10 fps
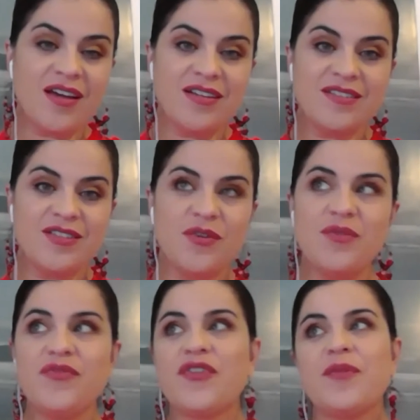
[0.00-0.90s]

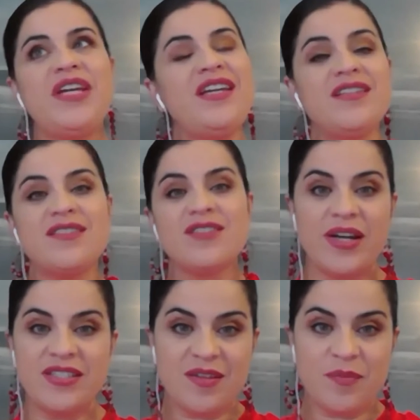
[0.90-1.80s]
So for me, it's
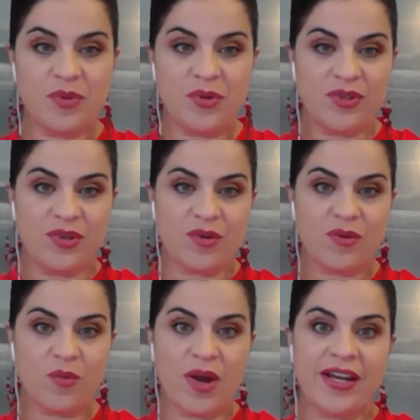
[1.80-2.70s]
quite simple. You know,
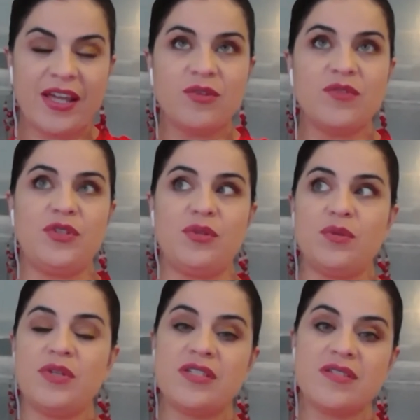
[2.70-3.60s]
the wide angle
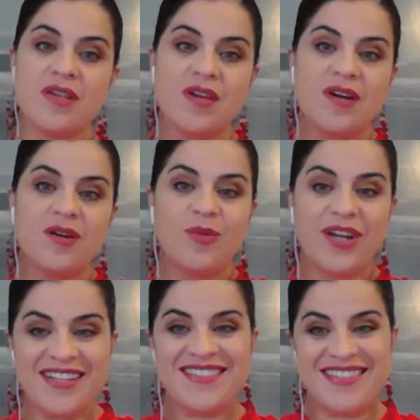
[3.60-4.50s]
view is what
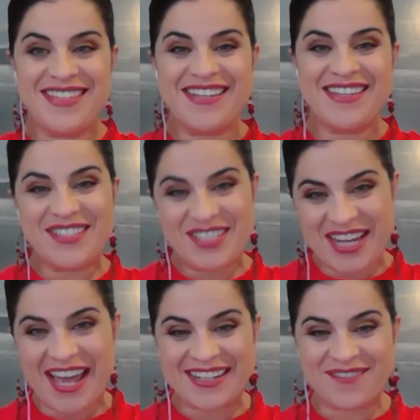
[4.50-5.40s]
I see in the
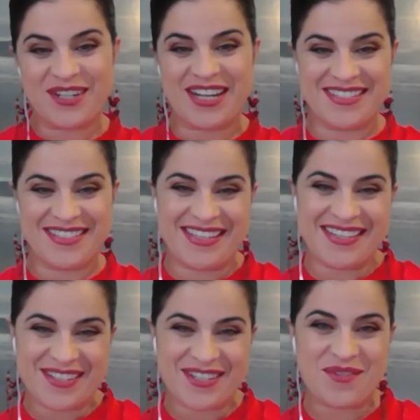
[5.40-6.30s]
chat and what I see
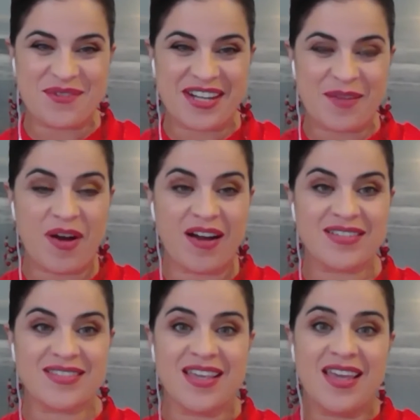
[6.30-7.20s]
in the Q&A
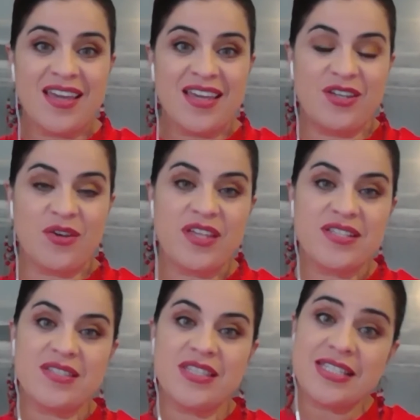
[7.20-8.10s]
box. You know,
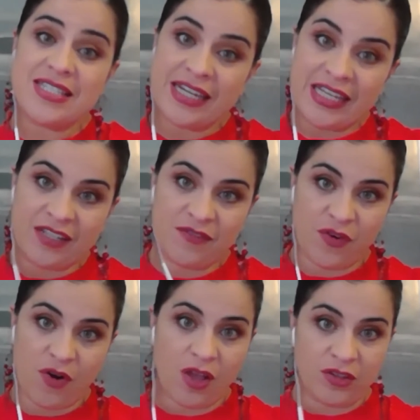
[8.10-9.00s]
this need
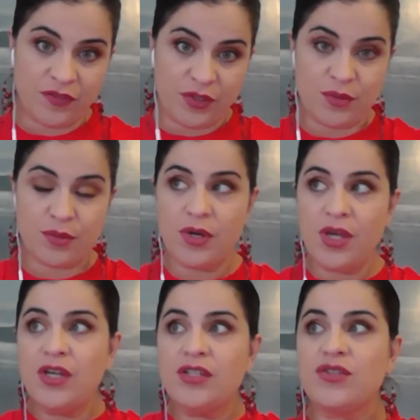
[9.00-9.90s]
for all of you
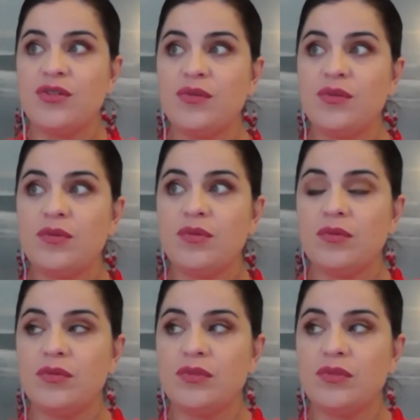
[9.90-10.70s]
to